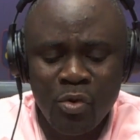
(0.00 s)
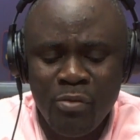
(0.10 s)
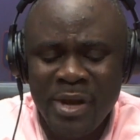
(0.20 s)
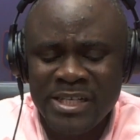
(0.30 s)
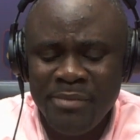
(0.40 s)

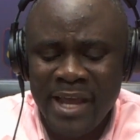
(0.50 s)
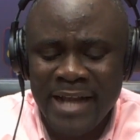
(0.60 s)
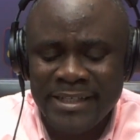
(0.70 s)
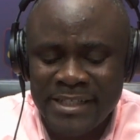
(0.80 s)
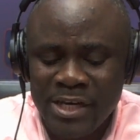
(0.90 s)
ubetimi
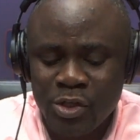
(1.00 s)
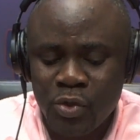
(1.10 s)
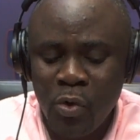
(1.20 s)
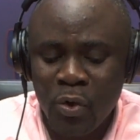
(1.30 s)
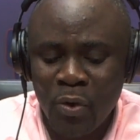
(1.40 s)
etie
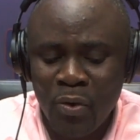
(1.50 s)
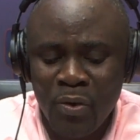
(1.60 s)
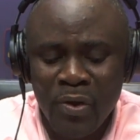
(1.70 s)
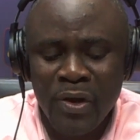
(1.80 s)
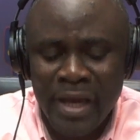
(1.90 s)
show no
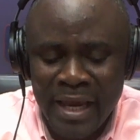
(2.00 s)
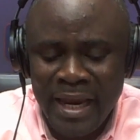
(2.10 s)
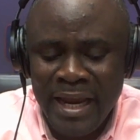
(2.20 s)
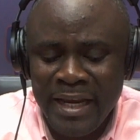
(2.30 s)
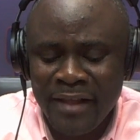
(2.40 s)

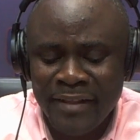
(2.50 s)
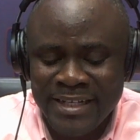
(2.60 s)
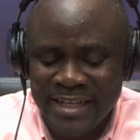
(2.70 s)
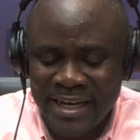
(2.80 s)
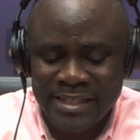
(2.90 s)
in the
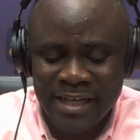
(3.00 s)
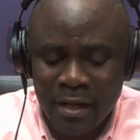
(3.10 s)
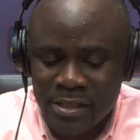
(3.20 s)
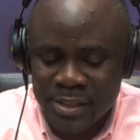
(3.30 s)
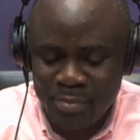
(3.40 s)

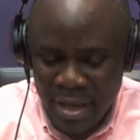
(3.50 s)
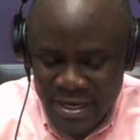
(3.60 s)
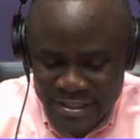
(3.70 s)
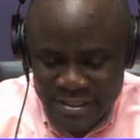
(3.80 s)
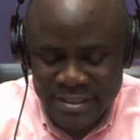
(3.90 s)
digital
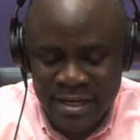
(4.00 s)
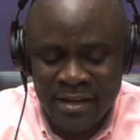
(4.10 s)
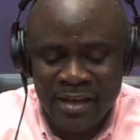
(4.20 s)
space.